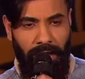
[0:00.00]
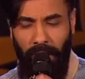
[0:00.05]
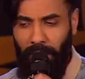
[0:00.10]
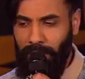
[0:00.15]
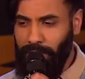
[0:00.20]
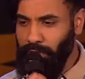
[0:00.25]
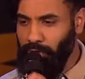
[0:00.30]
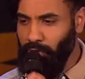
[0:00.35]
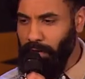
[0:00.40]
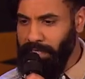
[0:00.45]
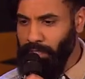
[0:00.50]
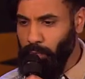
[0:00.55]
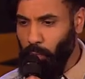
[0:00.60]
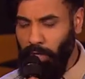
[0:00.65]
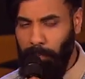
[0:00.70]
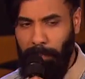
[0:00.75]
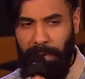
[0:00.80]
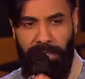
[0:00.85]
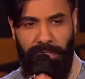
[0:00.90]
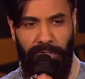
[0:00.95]
casting director
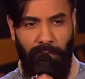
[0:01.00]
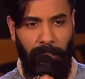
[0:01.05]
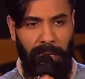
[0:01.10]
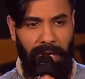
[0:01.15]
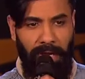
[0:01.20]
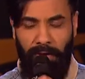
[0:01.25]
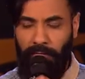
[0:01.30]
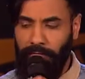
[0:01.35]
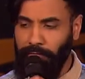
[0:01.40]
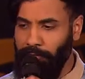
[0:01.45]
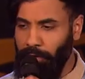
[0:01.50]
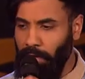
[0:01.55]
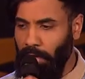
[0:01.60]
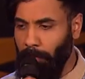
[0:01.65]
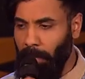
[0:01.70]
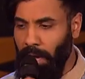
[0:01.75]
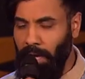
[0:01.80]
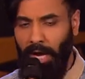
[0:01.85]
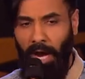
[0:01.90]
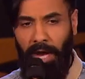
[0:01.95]
wanting me to be in a
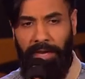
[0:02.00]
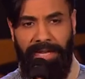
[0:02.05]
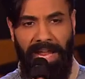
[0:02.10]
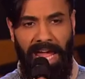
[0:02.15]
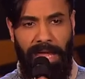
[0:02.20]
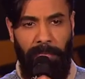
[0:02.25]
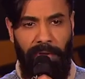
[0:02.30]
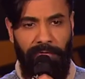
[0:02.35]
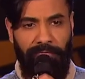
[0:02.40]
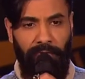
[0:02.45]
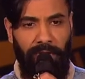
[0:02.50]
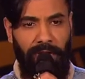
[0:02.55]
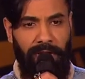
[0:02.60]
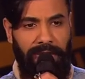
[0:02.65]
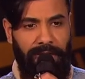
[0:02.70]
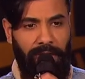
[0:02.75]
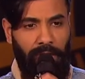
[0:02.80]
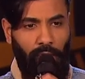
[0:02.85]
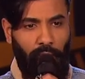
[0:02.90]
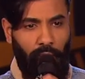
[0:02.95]
film. I can't name it for
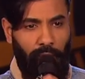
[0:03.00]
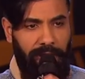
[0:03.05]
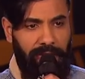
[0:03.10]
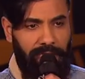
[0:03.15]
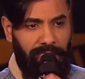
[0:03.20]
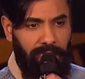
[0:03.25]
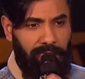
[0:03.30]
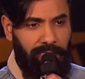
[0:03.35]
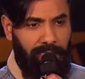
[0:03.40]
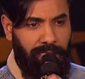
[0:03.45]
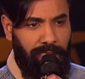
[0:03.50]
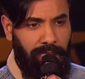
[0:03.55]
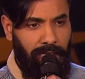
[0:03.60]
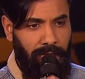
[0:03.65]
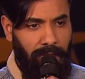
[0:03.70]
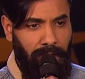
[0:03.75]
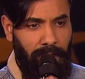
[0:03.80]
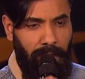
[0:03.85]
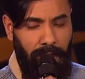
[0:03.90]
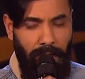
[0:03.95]
legal reasons,
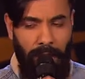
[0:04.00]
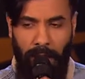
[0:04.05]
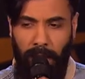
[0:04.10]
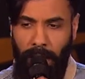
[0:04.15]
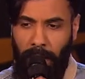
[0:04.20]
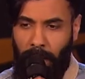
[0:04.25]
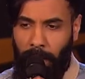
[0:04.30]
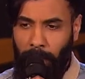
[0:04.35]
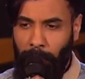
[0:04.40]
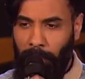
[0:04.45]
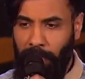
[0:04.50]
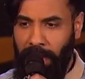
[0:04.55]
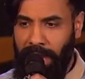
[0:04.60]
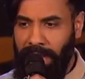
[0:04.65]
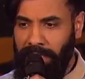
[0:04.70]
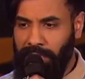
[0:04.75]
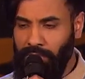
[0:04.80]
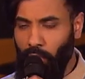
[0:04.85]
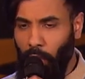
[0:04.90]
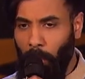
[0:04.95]
but
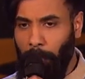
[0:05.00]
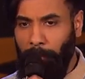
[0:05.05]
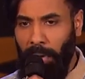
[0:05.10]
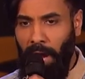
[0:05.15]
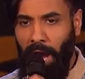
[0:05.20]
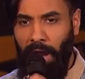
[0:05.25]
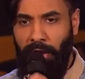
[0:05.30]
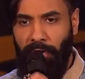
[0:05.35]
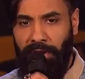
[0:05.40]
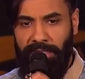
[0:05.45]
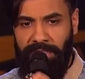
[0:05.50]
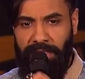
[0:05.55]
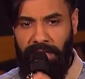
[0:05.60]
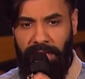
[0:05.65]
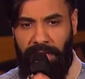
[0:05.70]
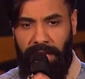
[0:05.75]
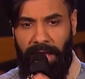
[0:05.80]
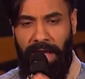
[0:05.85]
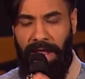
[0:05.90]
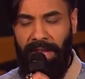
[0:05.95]
it's got pirates
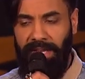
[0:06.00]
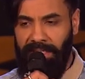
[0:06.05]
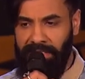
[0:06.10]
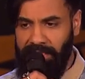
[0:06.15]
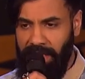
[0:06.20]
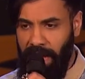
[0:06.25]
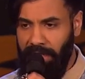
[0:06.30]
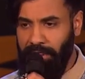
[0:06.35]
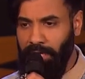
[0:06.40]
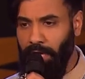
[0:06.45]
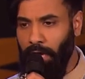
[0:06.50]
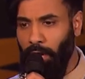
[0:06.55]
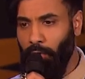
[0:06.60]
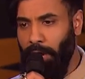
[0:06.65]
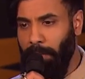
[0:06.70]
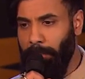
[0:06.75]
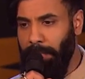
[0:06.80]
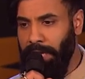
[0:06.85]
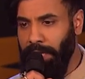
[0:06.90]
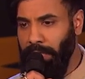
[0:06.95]
in it and it's set in the
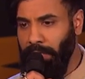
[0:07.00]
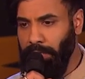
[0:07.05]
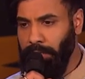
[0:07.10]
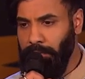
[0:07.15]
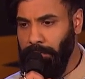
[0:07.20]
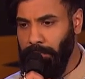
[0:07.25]
Caribbean.